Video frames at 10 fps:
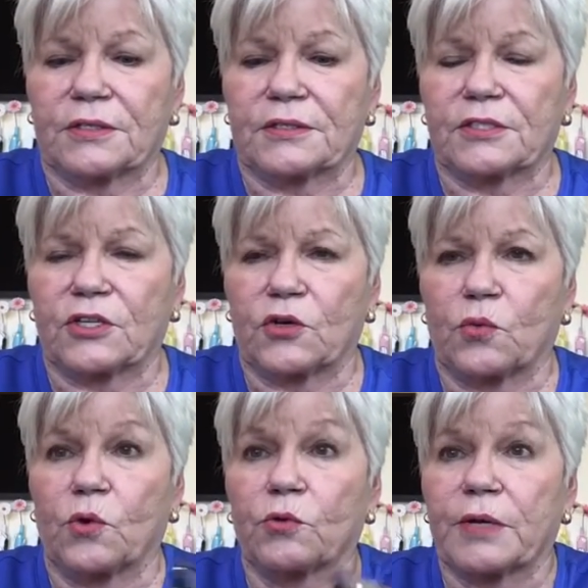So
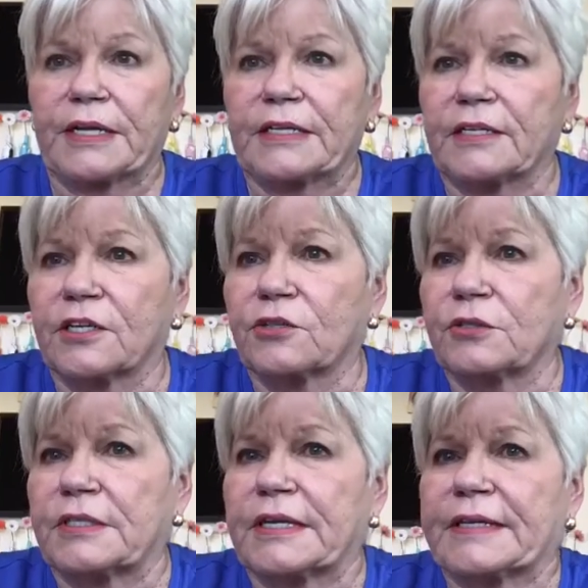we're ready to go
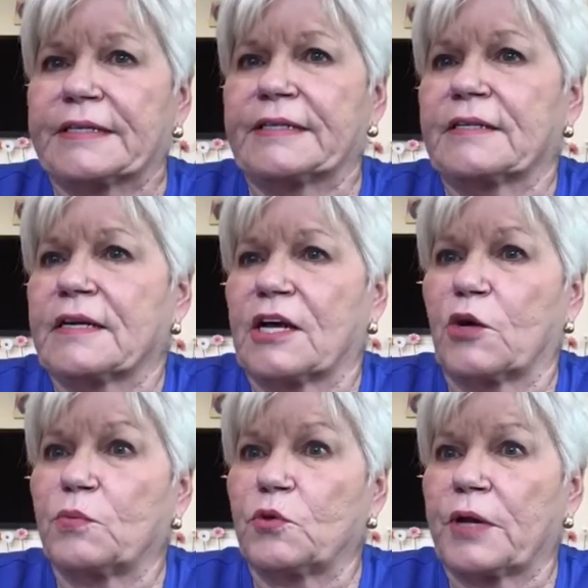today.
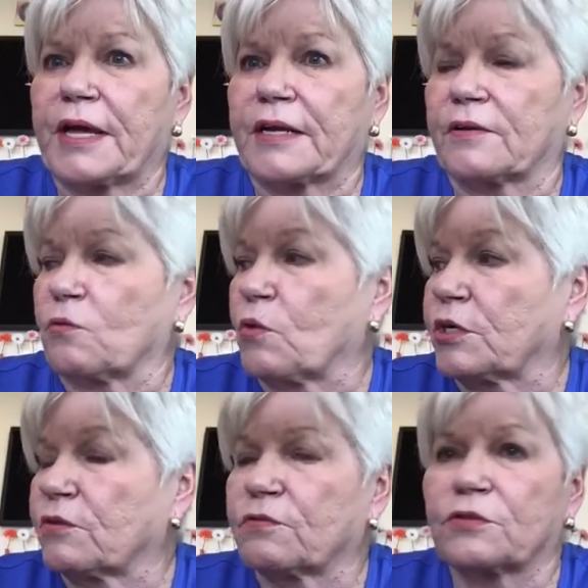Hope you had a
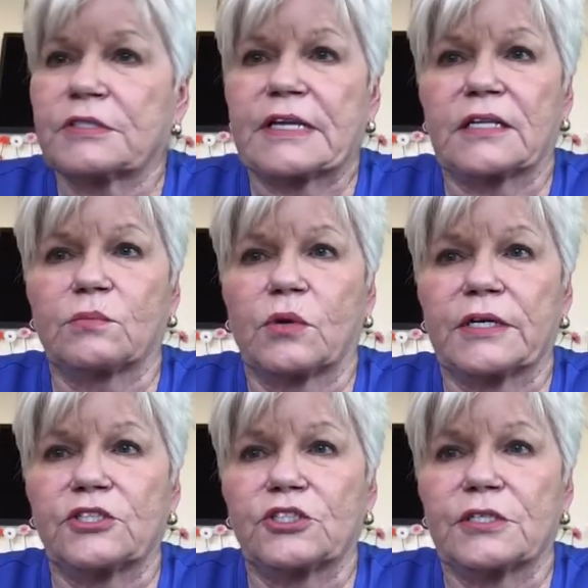wonderful
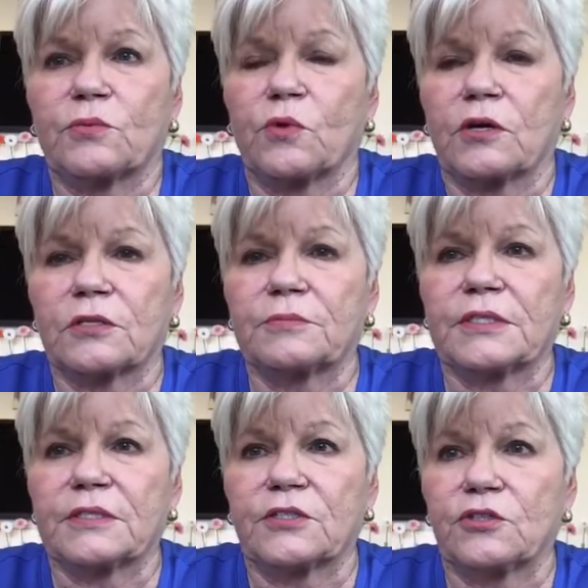celebration and welcomed
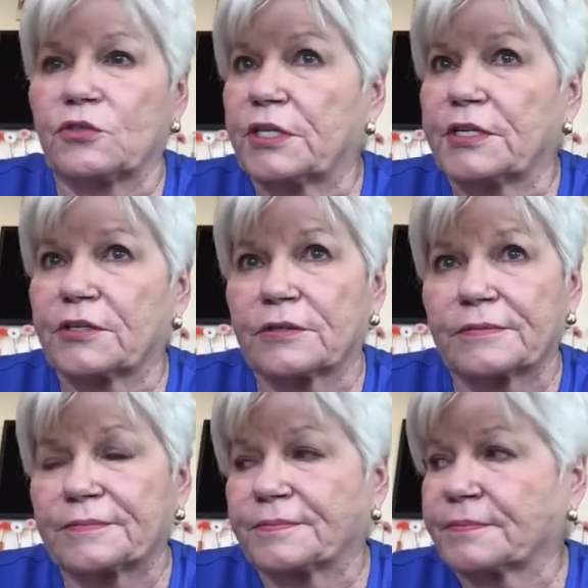in the new year.
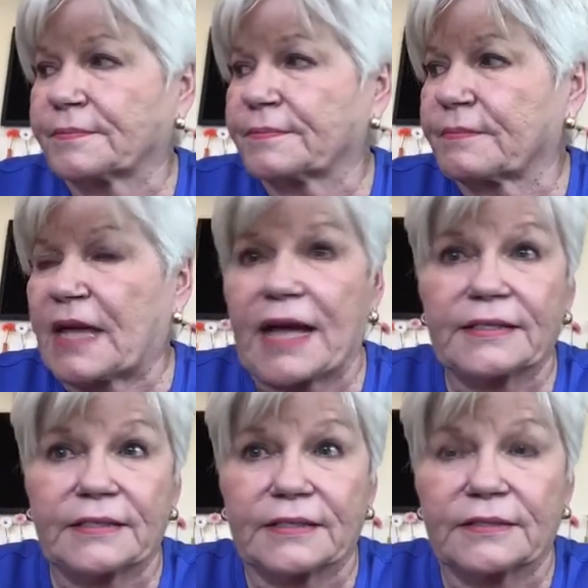I
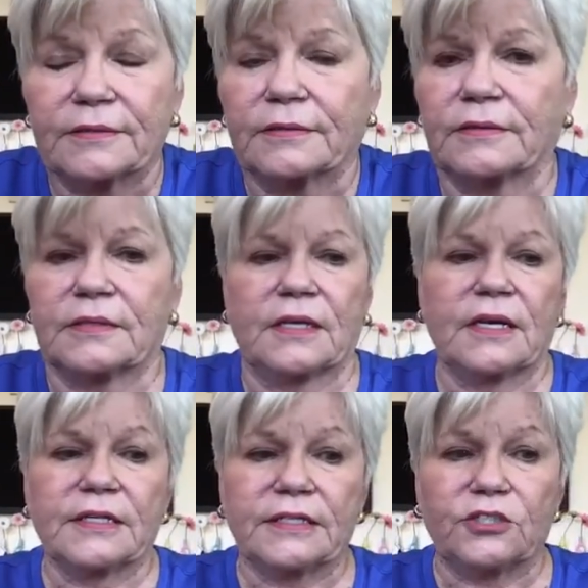did.
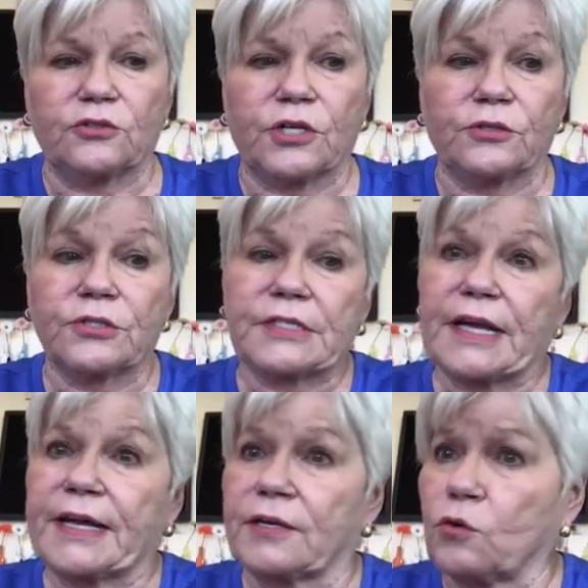Did you notice I
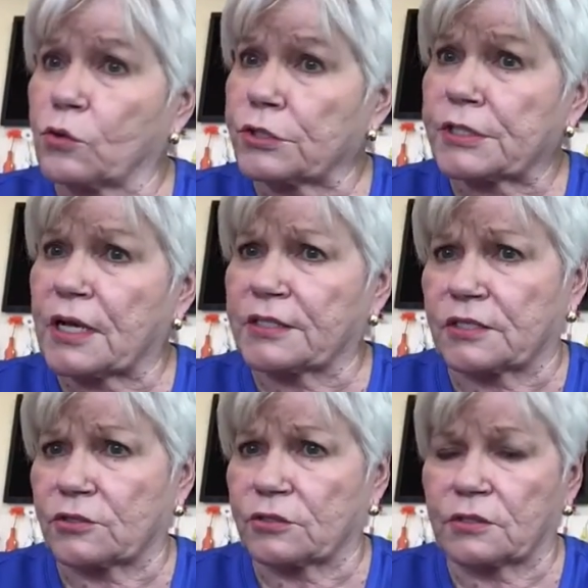had a horse
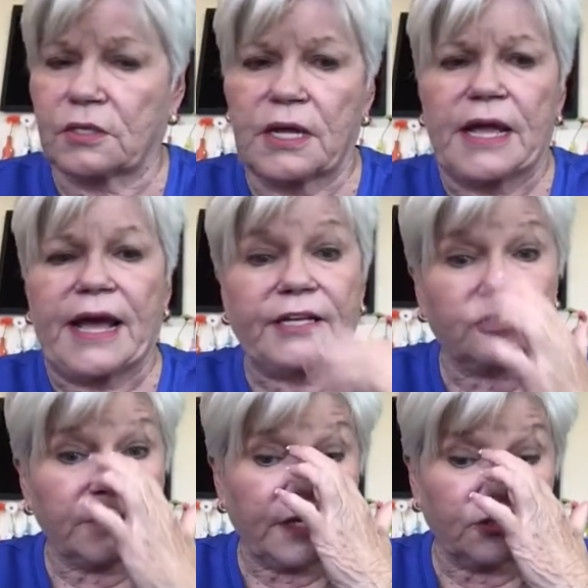concert?
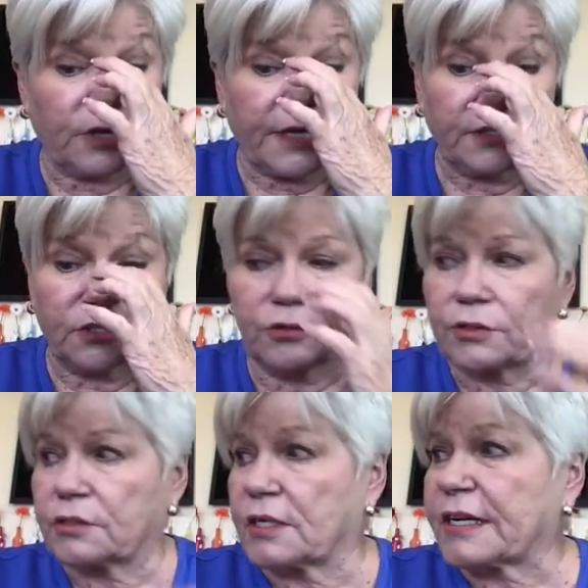Actually, I tried to do
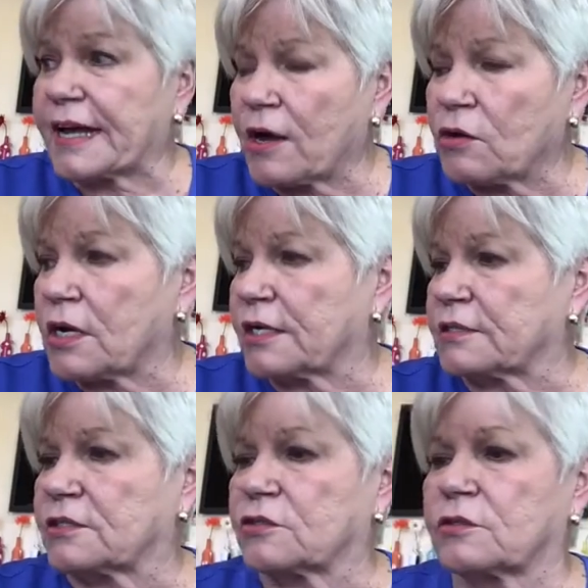it, a cow
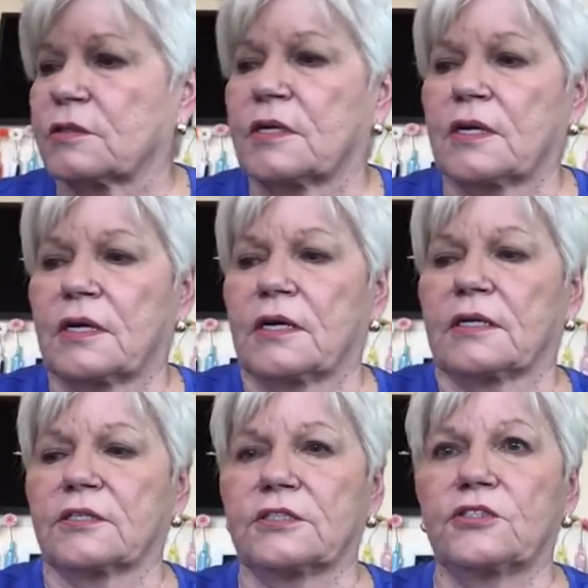concert. I
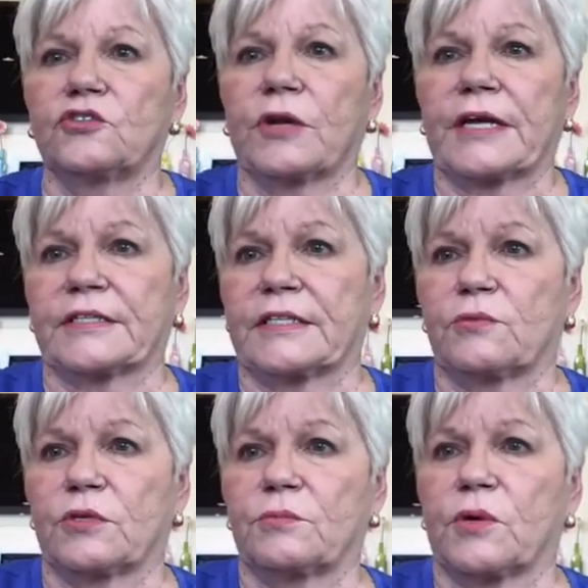uh, couldn't attract
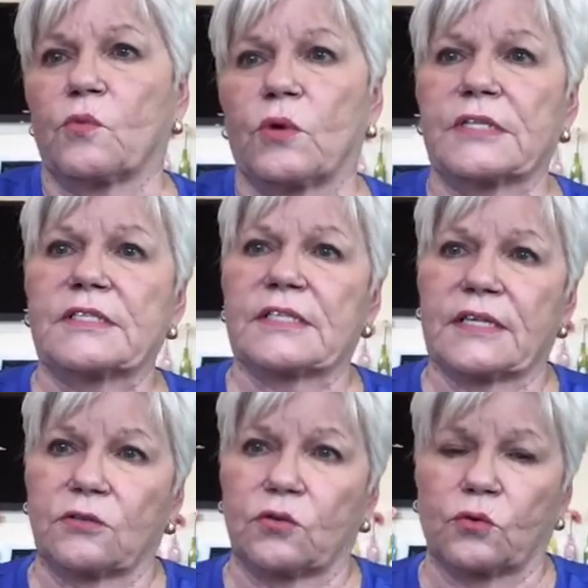anyone but one
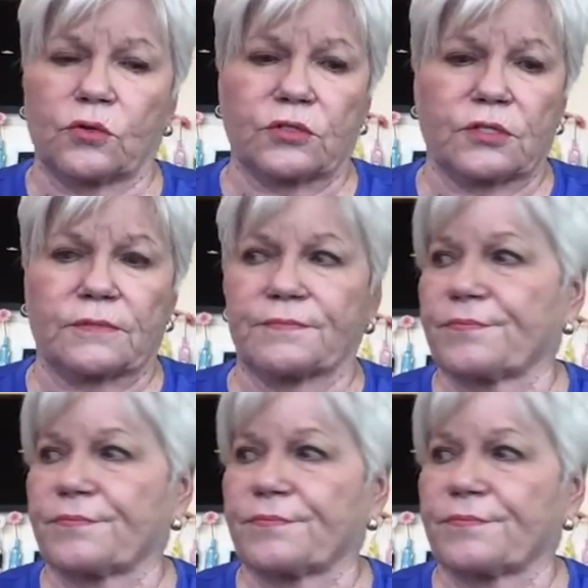single horse.